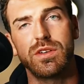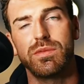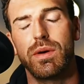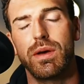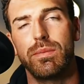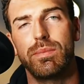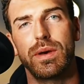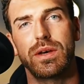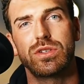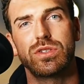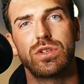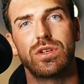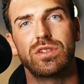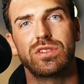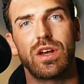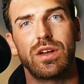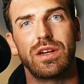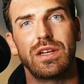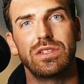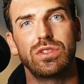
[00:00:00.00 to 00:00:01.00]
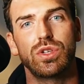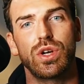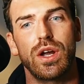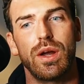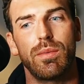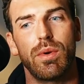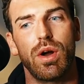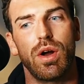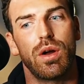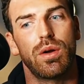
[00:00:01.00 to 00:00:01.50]
of my pictures on
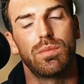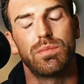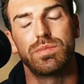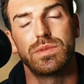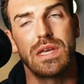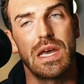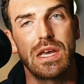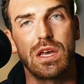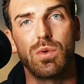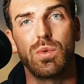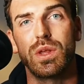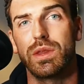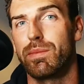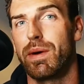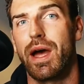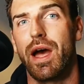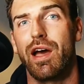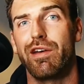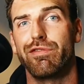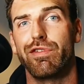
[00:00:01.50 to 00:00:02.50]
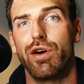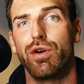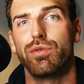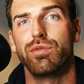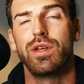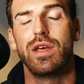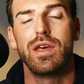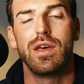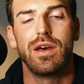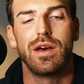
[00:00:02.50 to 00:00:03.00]
Instagram are taken with my
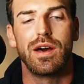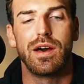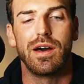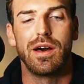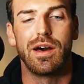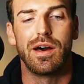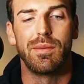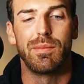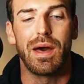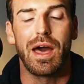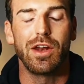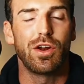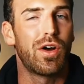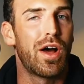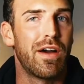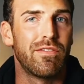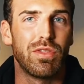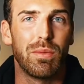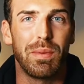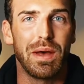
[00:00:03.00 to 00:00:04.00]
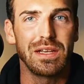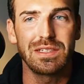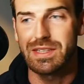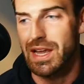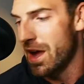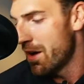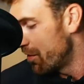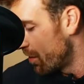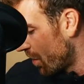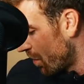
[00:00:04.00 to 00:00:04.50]
iPhone. I don't have the best
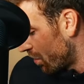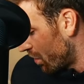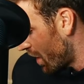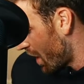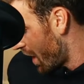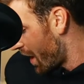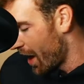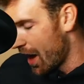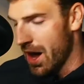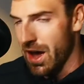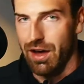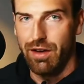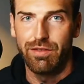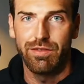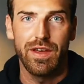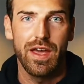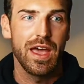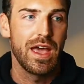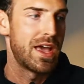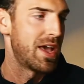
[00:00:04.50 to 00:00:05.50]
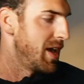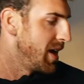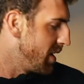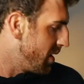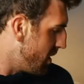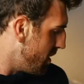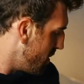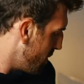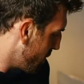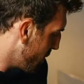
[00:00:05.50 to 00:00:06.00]
iPhone. I have a,
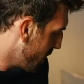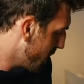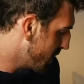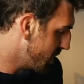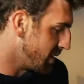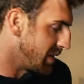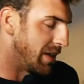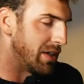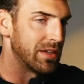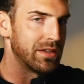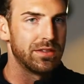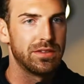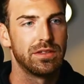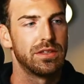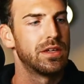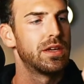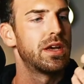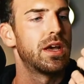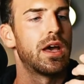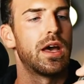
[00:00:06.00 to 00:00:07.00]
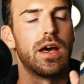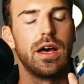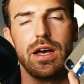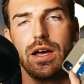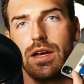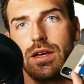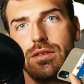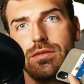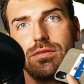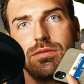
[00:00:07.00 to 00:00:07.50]
where is it?
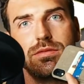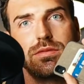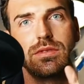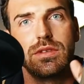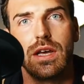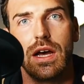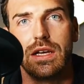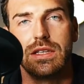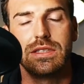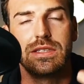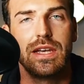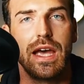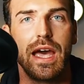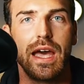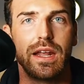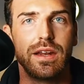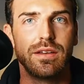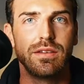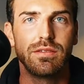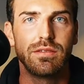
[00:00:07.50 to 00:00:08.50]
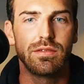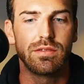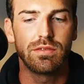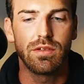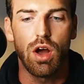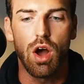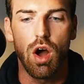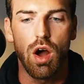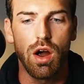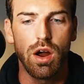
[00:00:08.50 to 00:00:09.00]
A
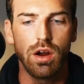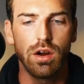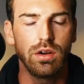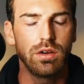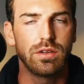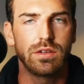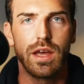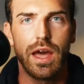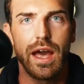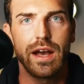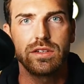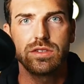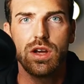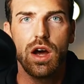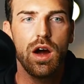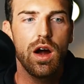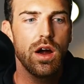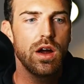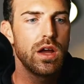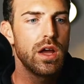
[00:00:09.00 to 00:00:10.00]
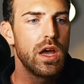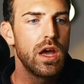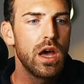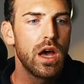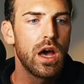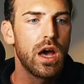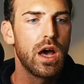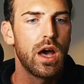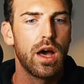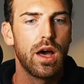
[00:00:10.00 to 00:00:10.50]
10R
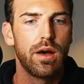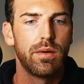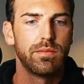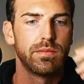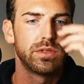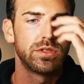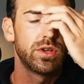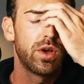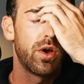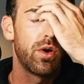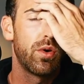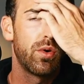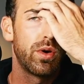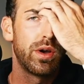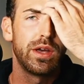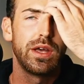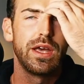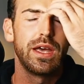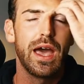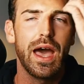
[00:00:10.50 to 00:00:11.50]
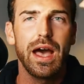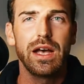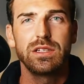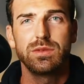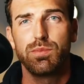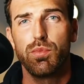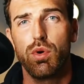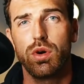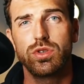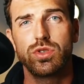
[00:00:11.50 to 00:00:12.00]
XR. So it has
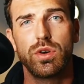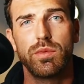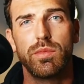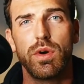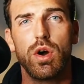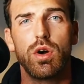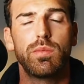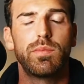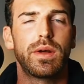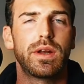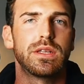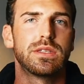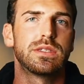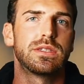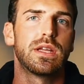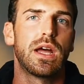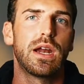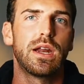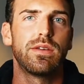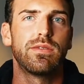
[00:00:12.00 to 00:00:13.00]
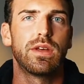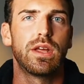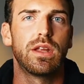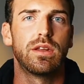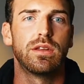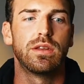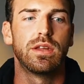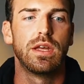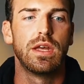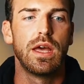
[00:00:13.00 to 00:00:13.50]
portrait mode, but it's not even